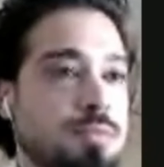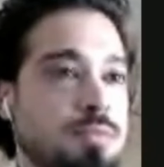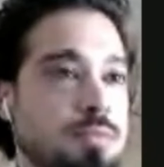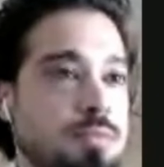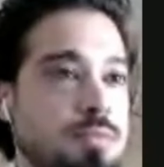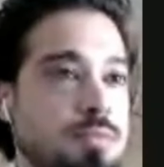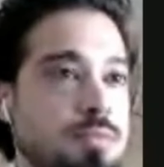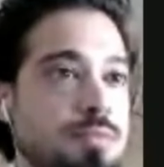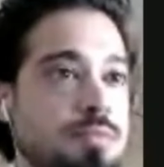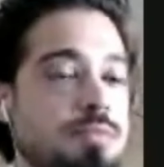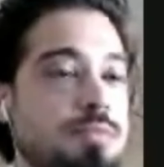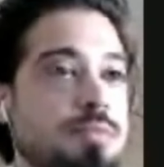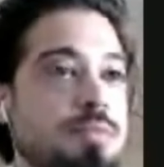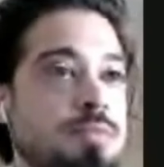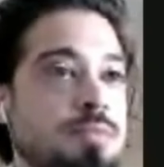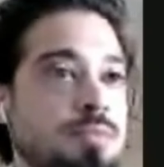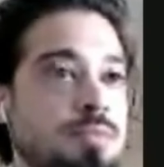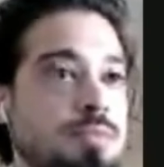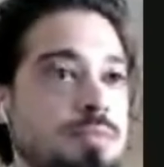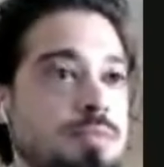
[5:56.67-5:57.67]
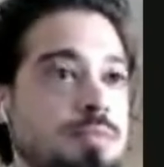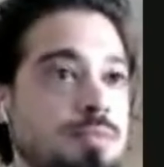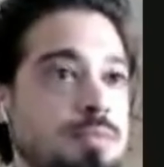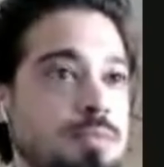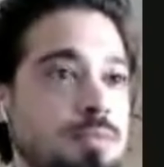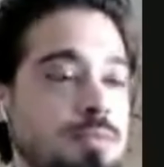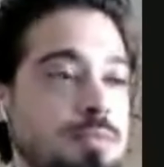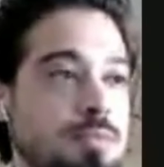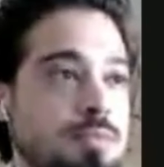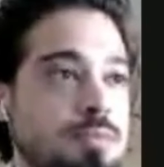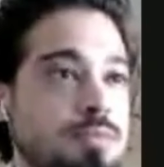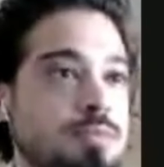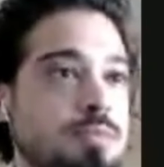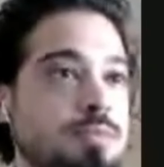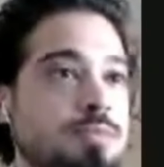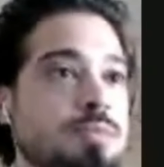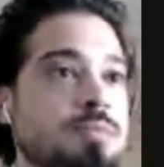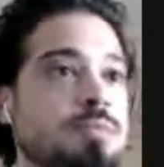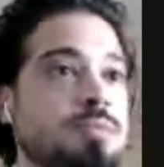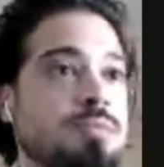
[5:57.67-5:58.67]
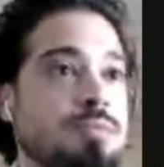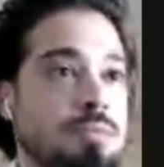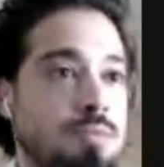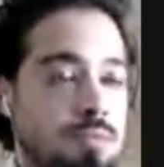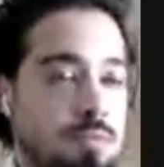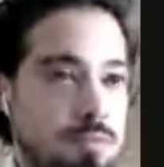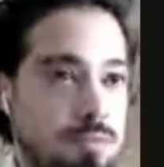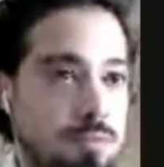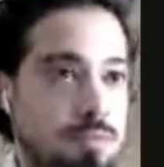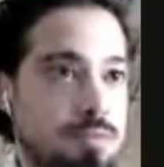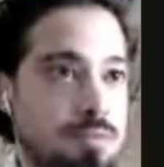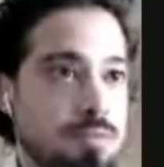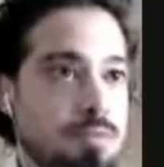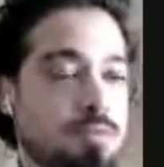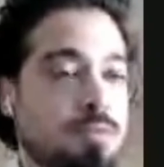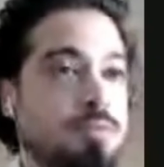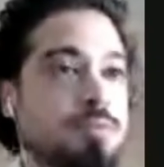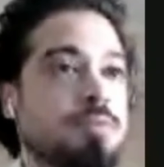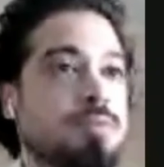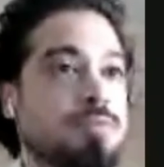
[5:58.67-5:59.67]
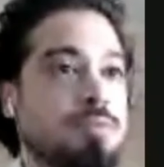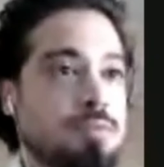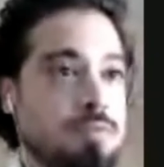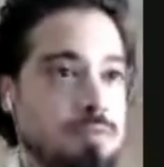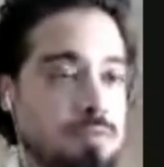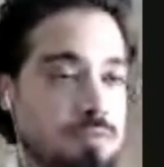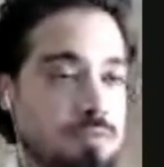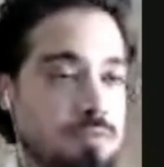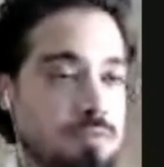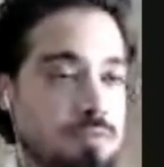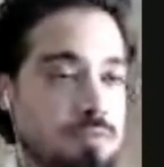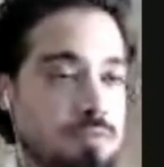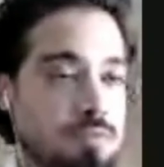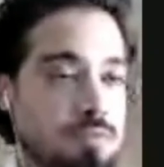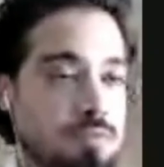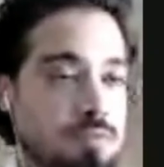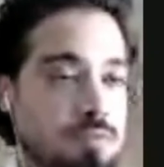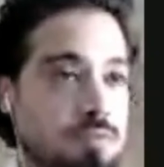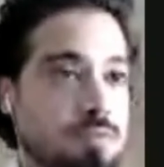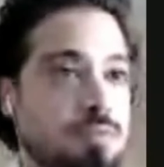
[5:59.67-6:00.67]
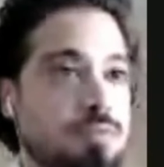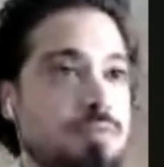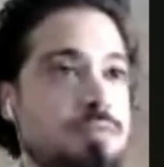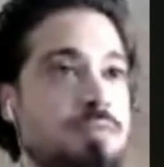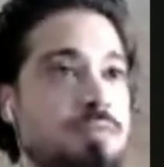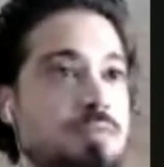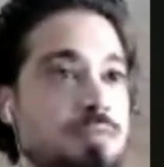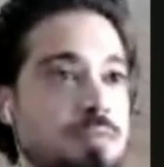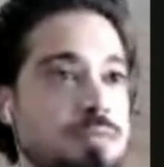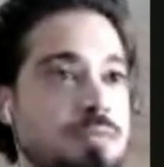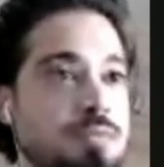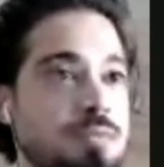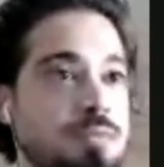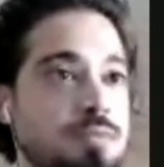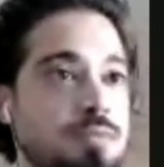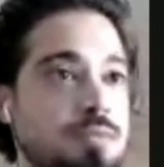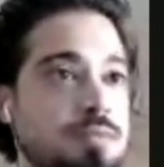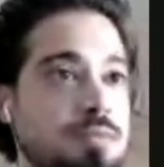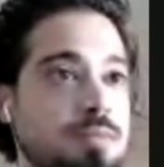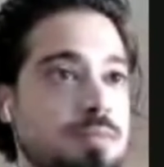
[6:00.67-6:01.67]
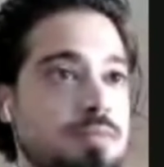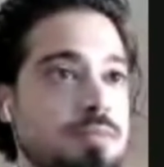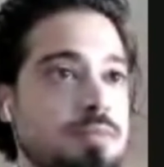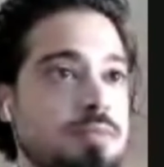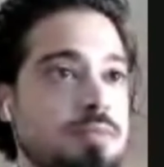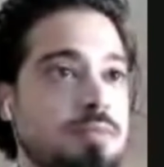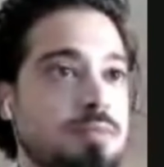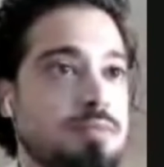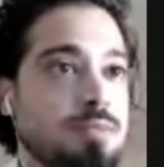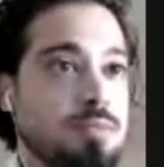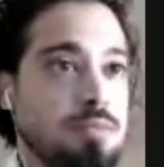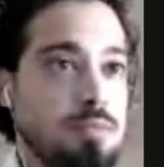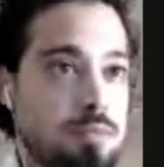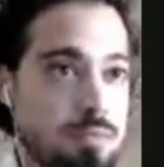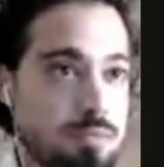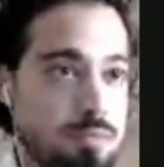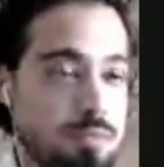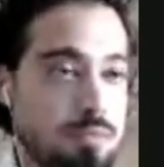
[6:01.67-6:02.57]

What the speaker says: (silent)